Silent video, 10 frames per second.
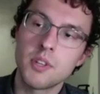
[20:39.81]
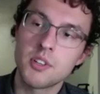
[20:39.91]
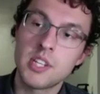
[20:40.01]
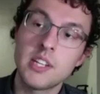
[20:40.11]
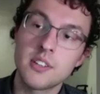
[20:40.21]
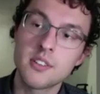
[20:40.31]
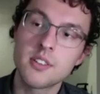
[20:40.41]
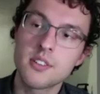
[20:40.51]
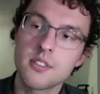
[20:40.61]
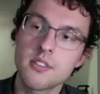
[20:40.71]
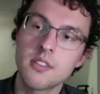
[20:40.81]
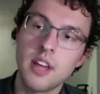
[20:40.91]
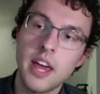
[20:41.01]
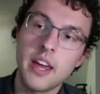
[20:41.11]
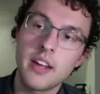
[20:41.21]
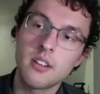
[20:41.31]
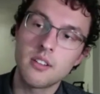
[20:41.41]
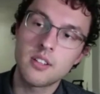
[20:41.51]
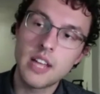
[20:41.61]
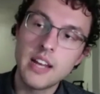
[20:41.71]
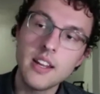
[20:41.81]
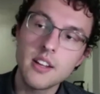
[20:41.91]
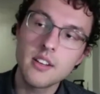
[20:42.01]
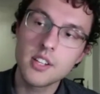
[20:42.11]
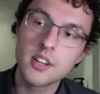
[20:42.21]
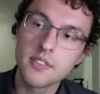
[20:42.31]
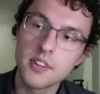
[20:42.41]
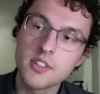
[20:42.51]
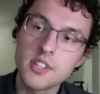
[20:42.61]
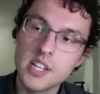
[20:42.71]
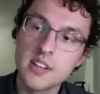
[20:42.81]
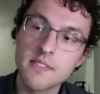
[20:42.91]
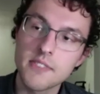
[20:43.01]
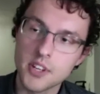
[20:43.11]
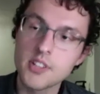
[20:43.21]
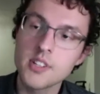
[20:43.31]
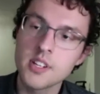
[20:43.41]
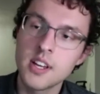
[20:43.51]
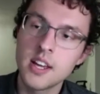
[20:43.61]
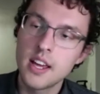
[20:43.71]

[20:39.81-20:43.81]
tiers and send it to your first tier first